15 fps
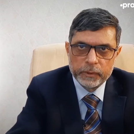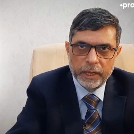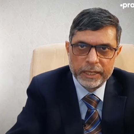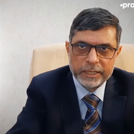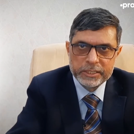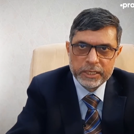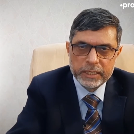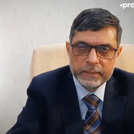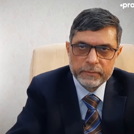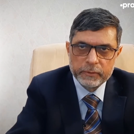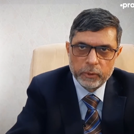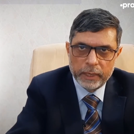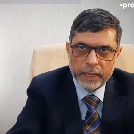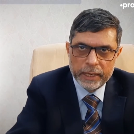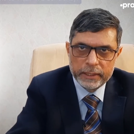ulcerative
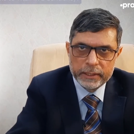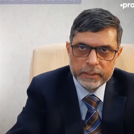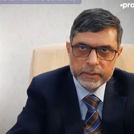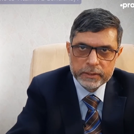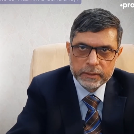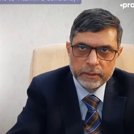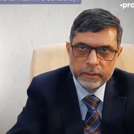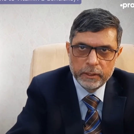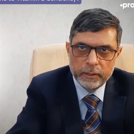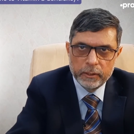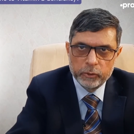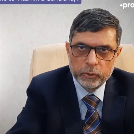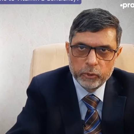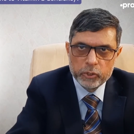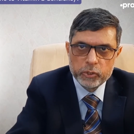colitis,
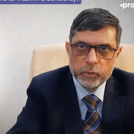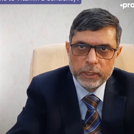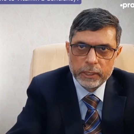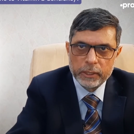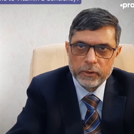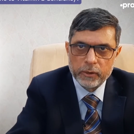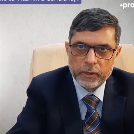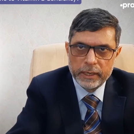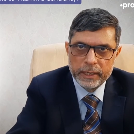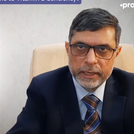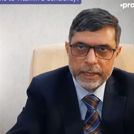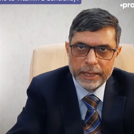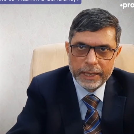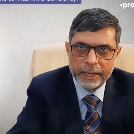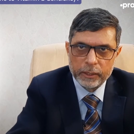those who are chronic
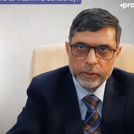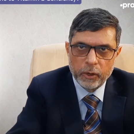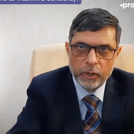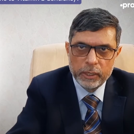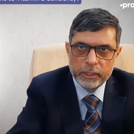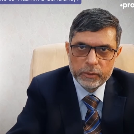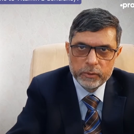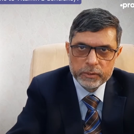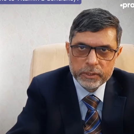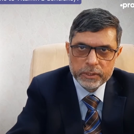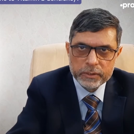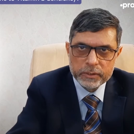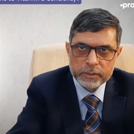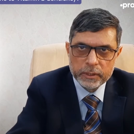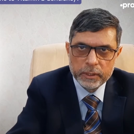alcohol
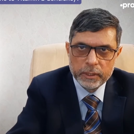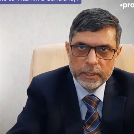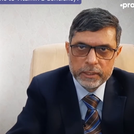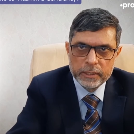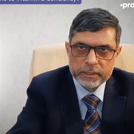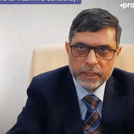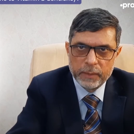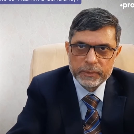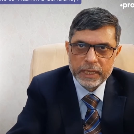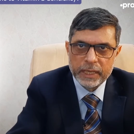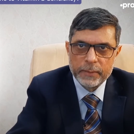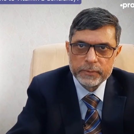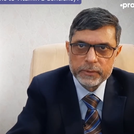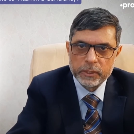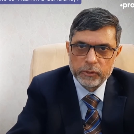users,
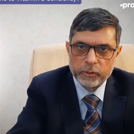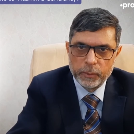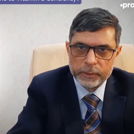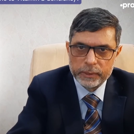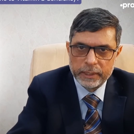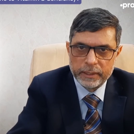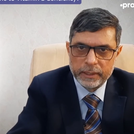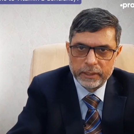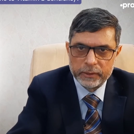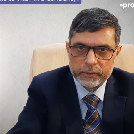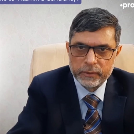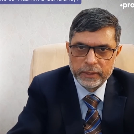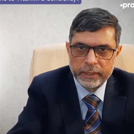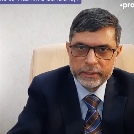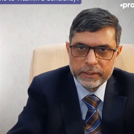sometimes rheumatoid
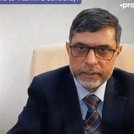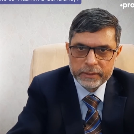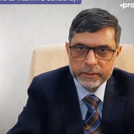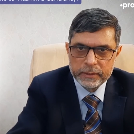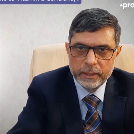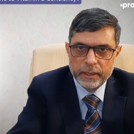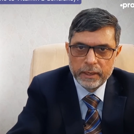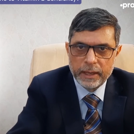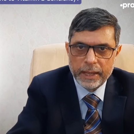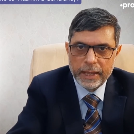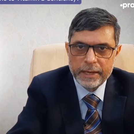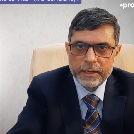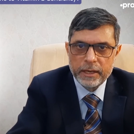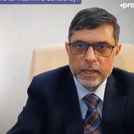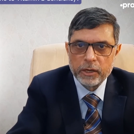arthritis
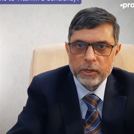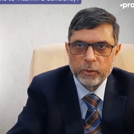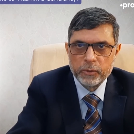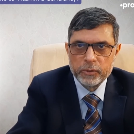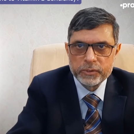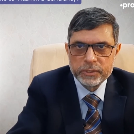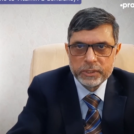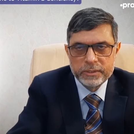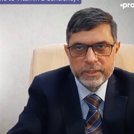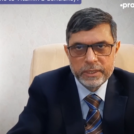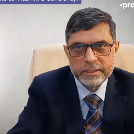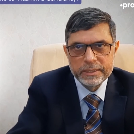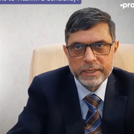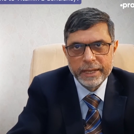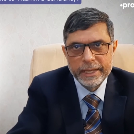and Crohn's
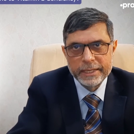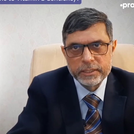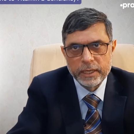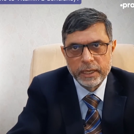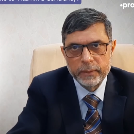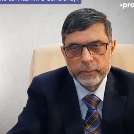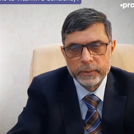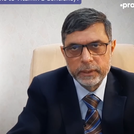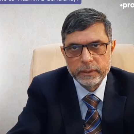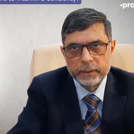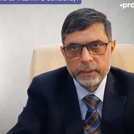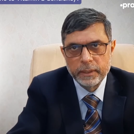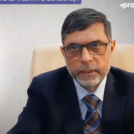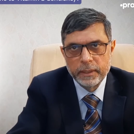disease and HIV.